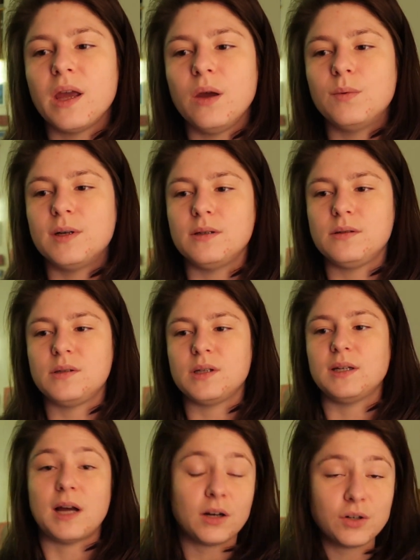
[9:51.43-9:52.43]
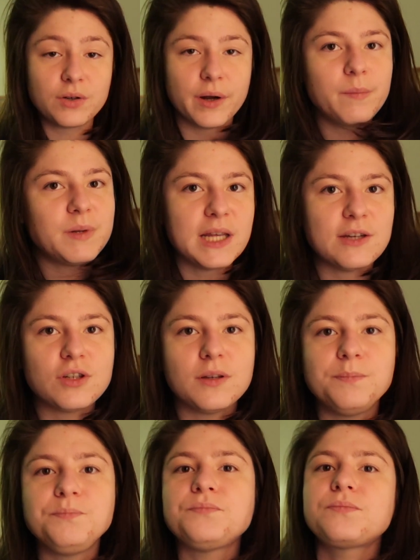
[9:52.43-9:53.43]
It was a doctor's
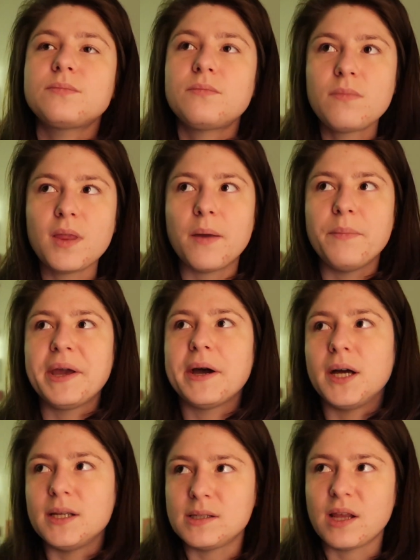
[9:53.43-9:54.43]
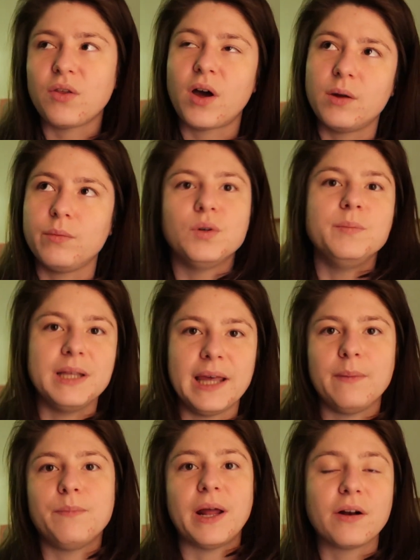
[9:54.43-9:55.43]
recommendation because they thought it would be
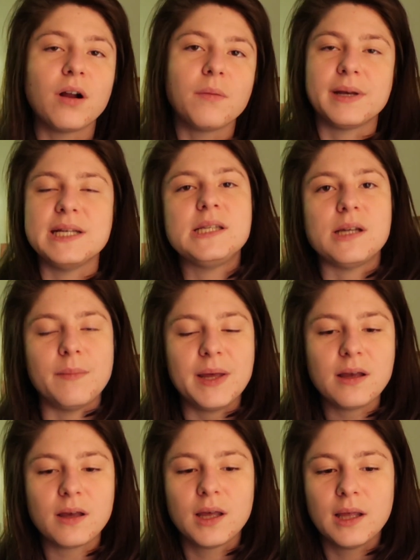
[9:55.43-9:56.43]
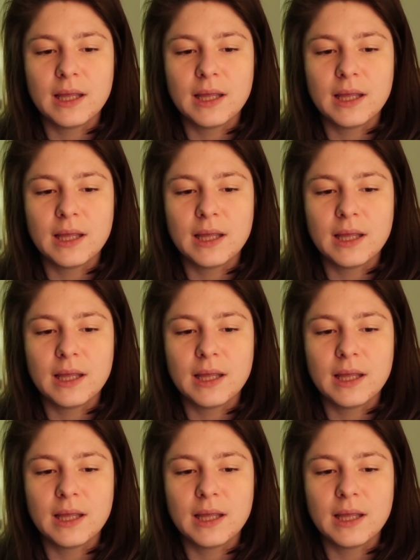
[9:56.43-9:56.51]
like better on my stomach.